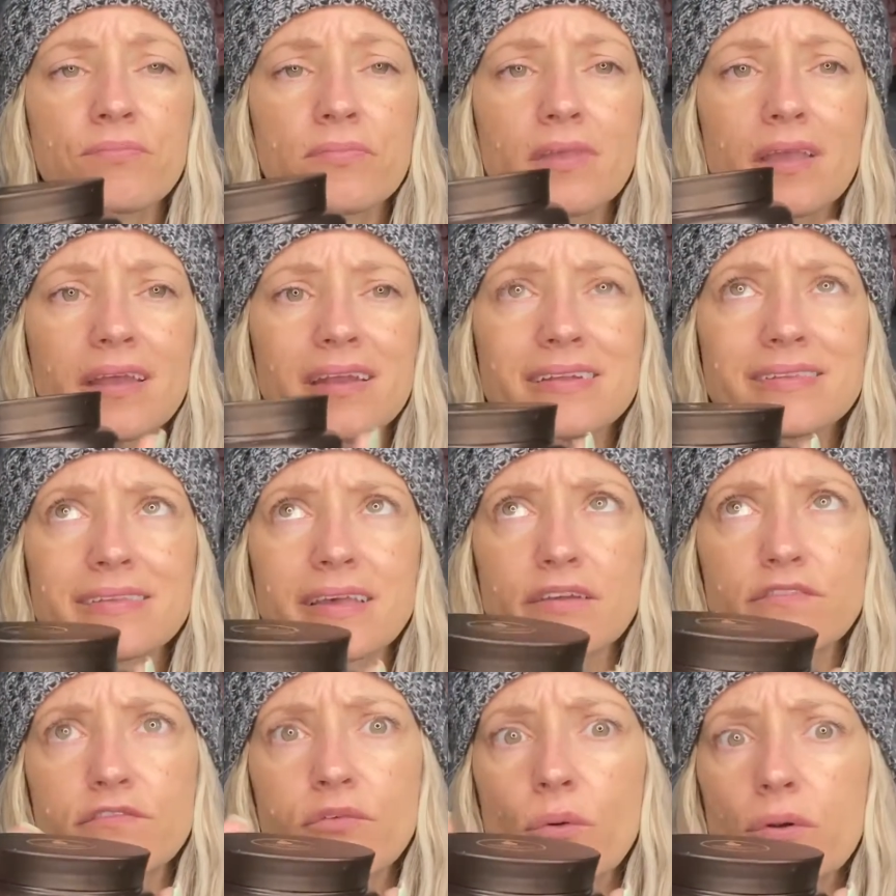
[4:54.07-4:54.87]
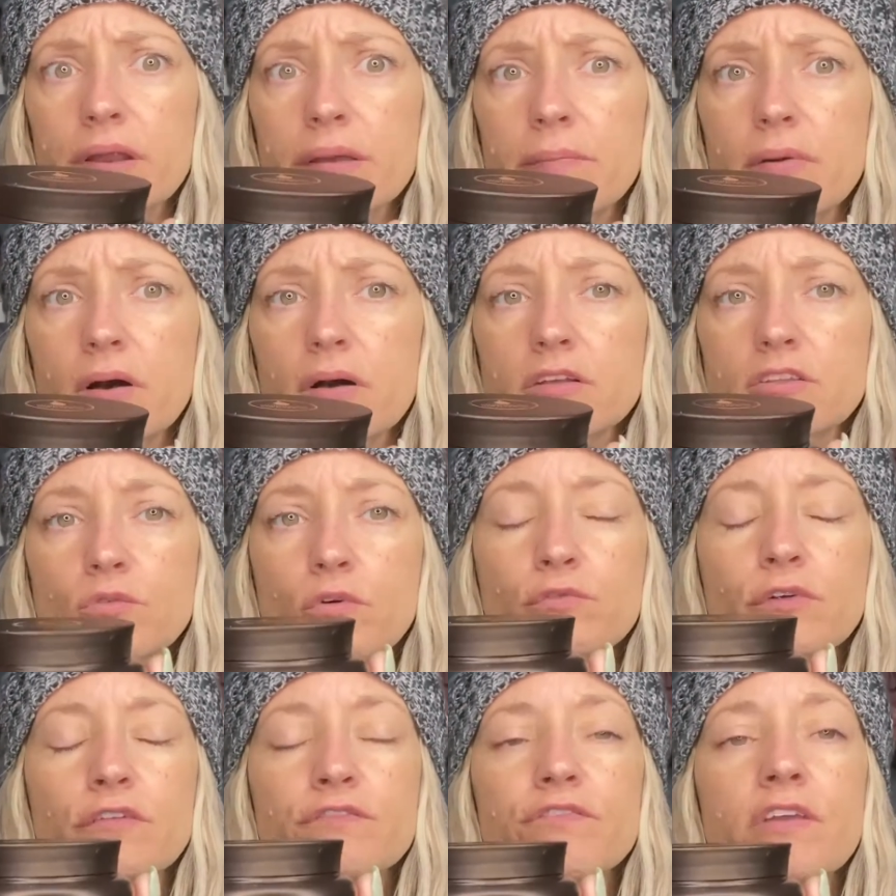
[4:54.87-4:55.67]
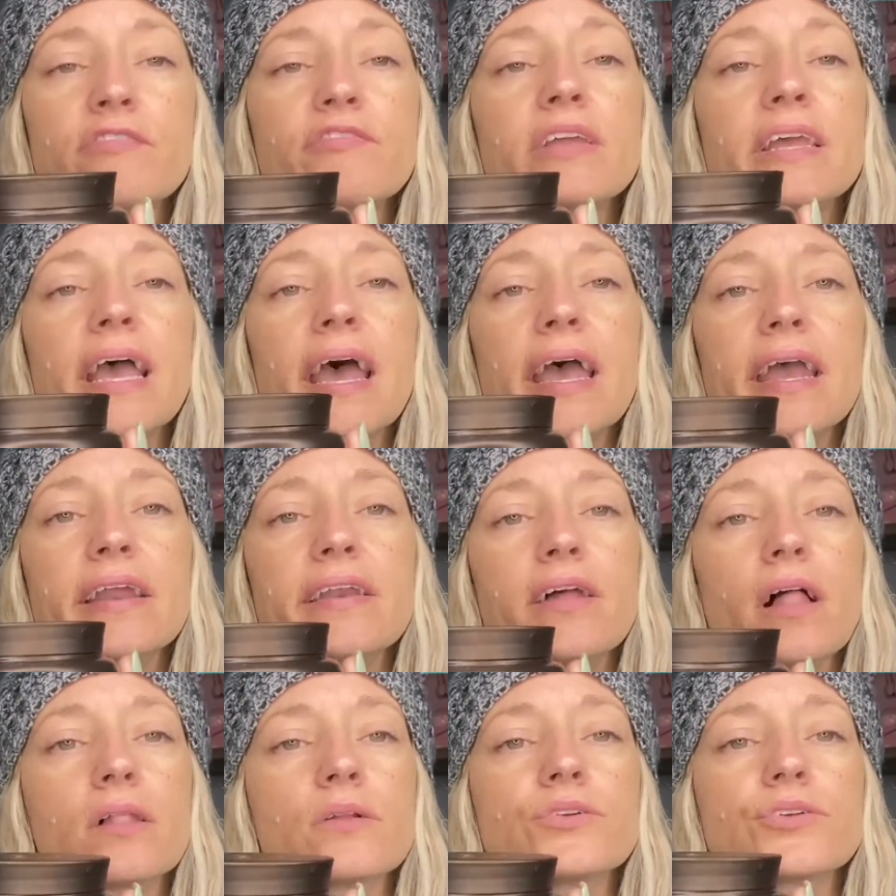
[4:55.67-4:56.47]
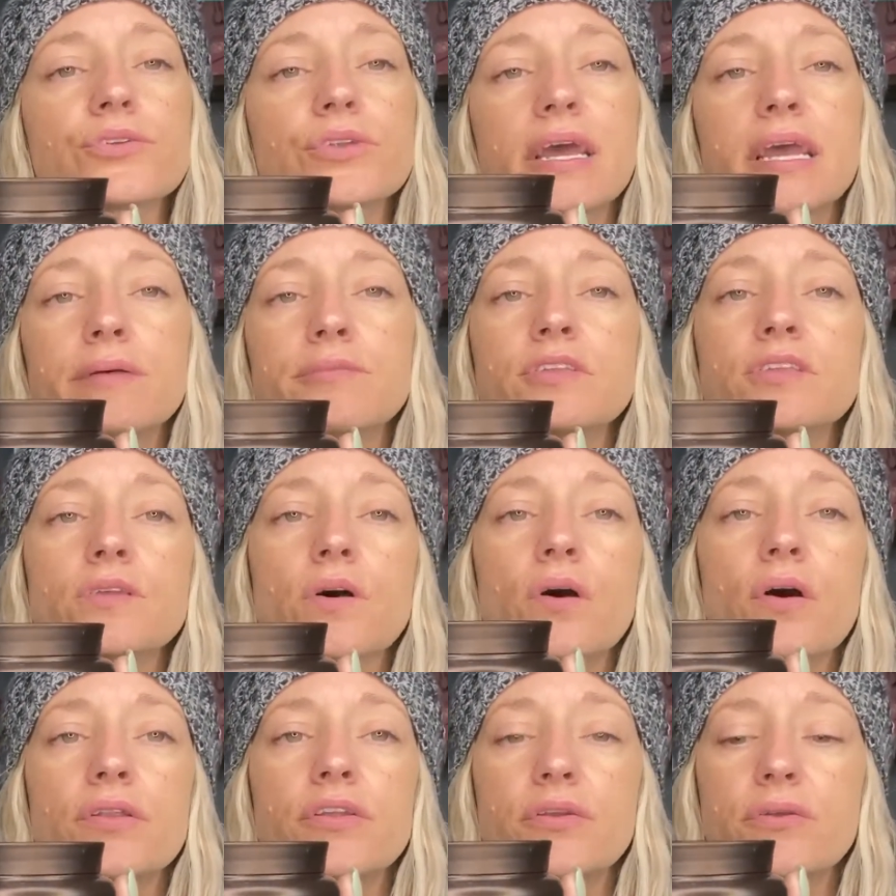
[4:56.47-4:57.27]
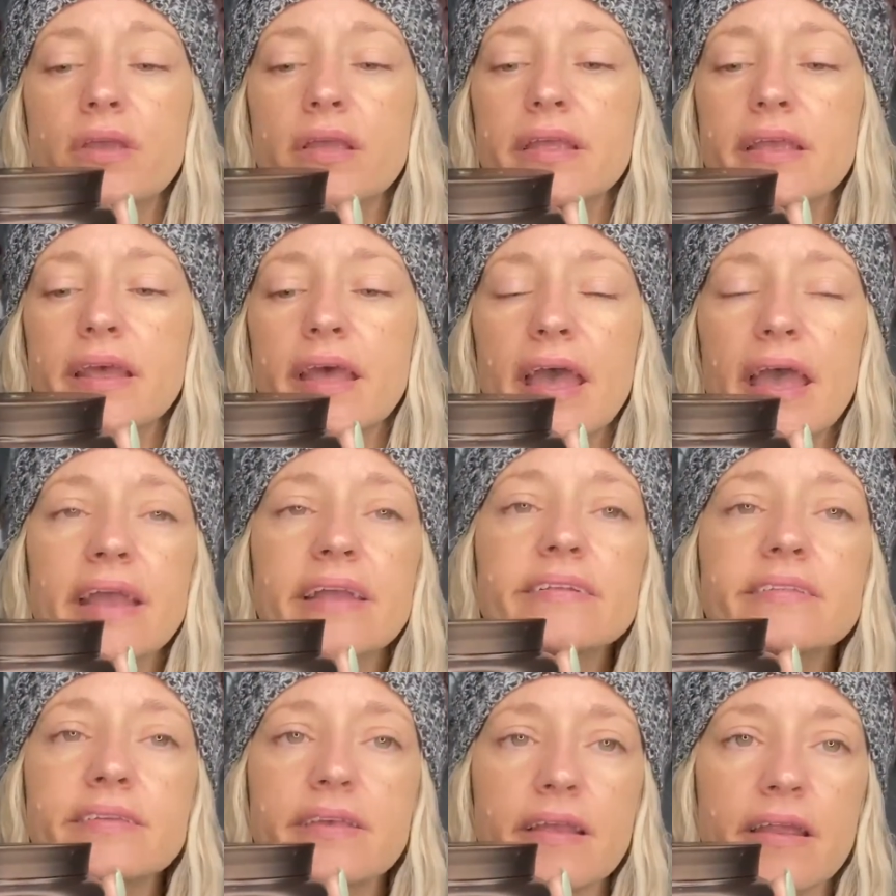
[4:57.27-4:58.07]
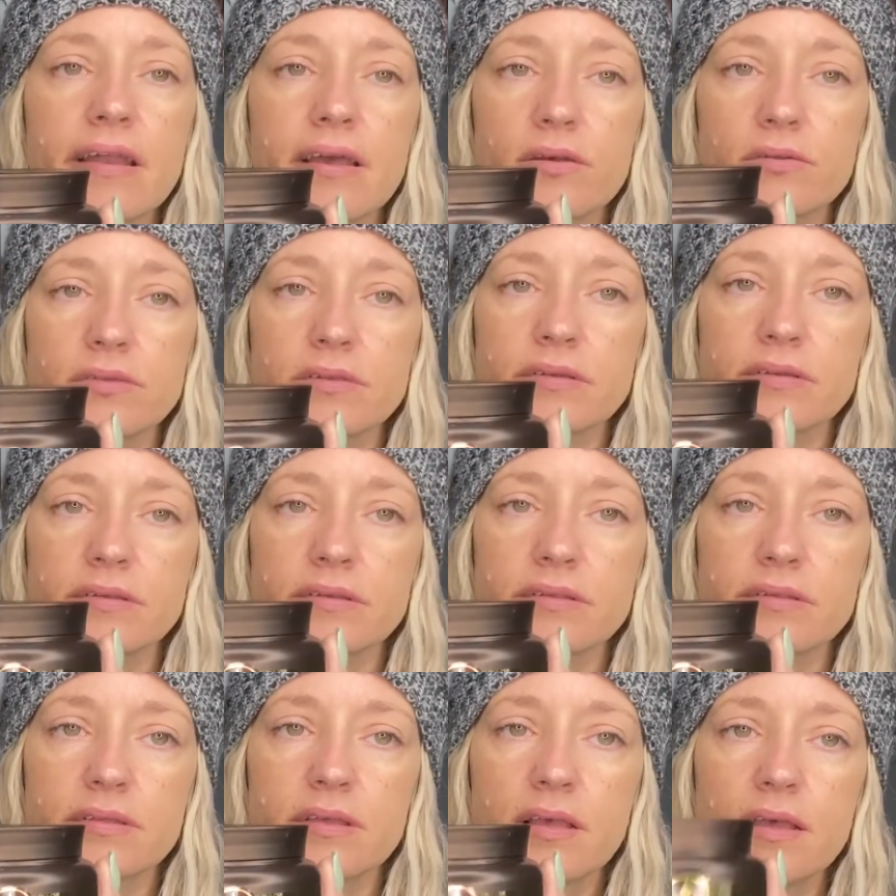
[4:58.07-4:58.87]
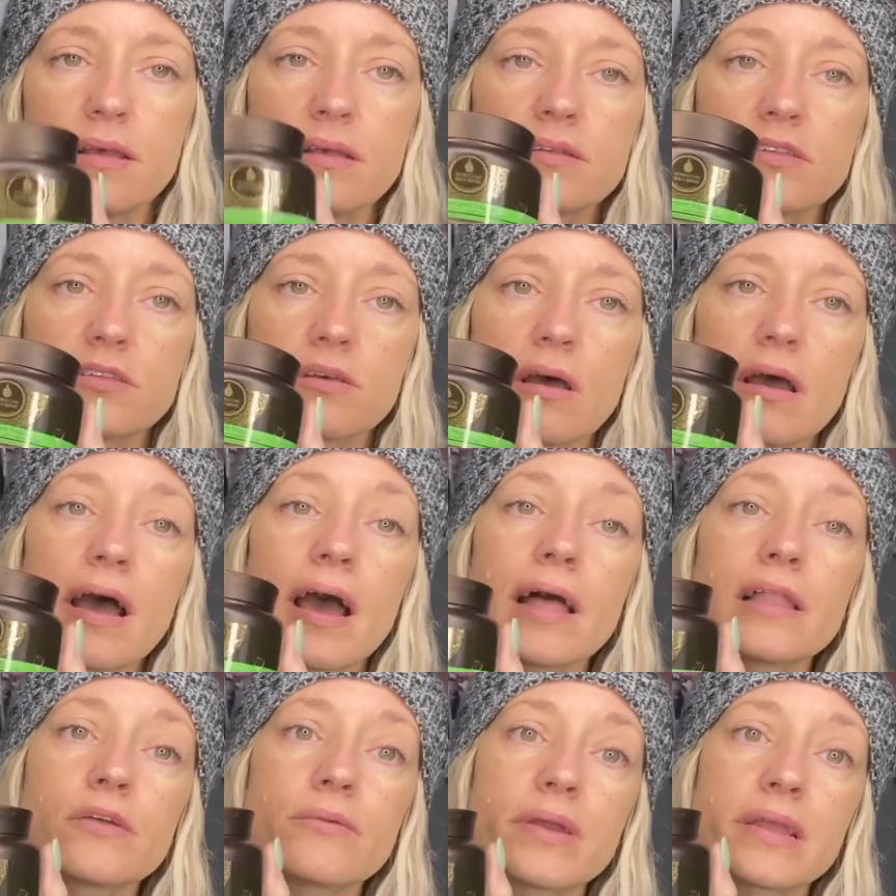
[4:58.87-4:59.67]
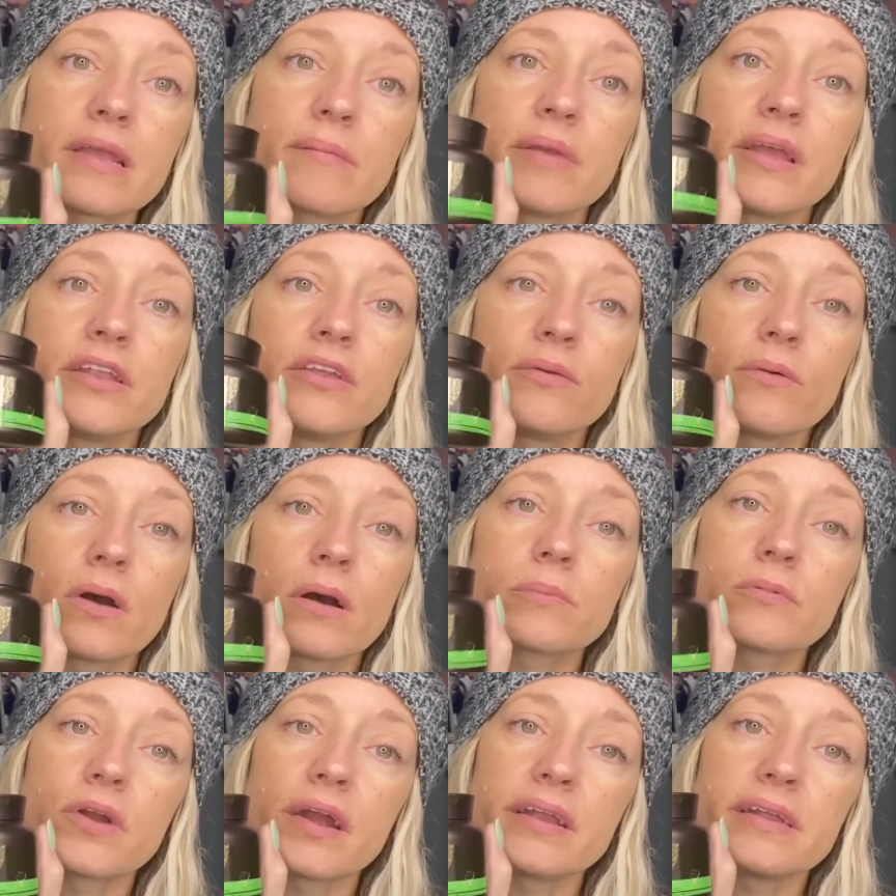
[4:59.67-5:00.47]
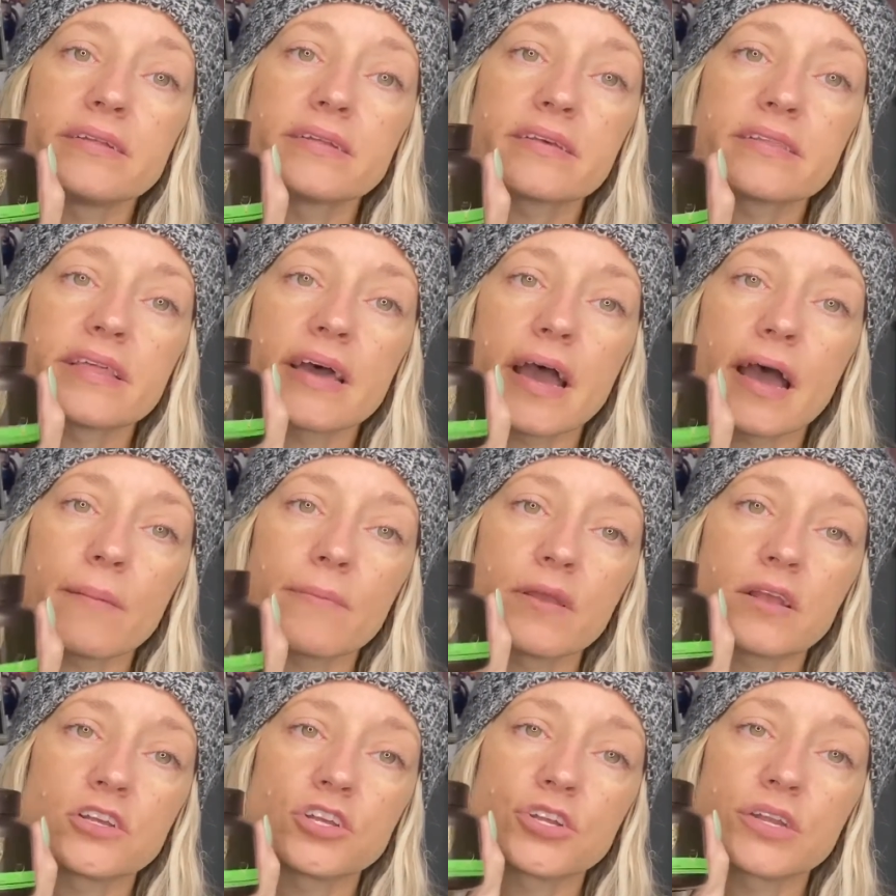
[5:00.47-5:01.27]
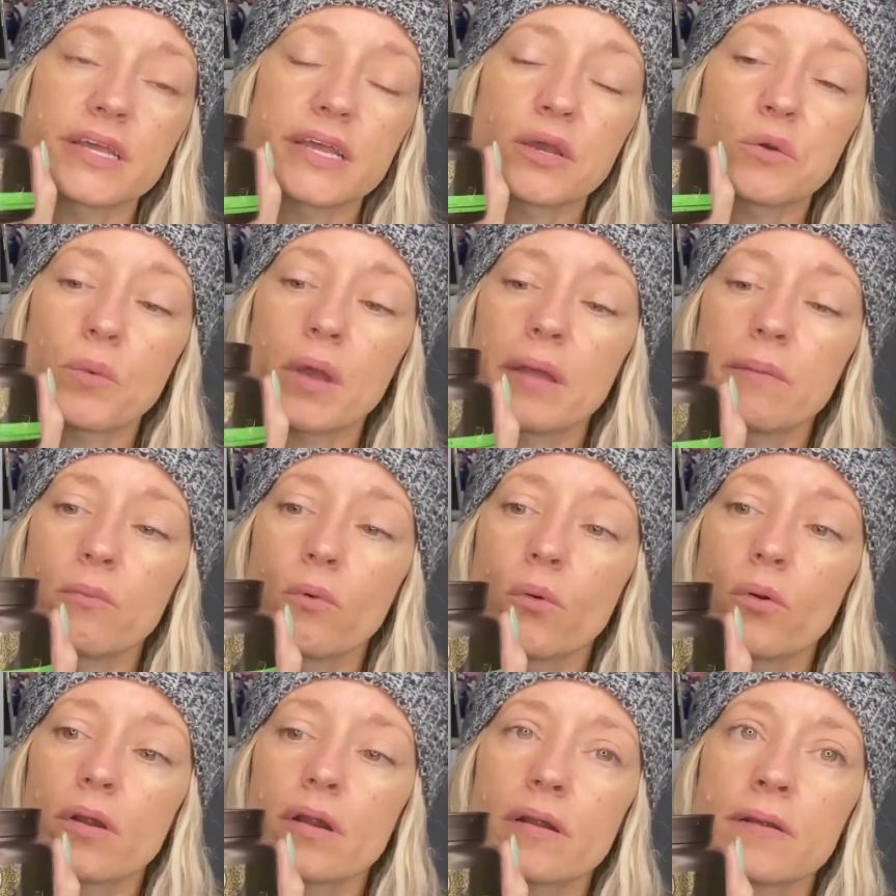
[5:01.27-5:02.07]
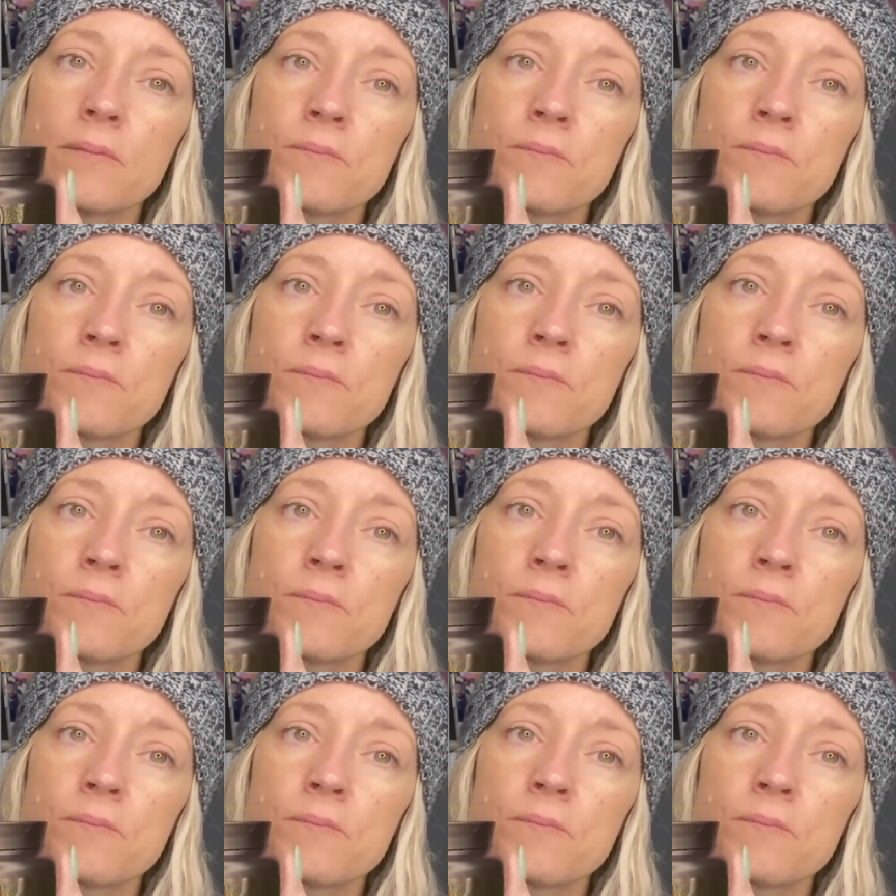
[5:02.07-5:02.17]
and it's like 40 bucks. Well, for $58 on Amazon, you can get 18 ounces. So I highly recommend you upgrading to that because you're gonna get way more.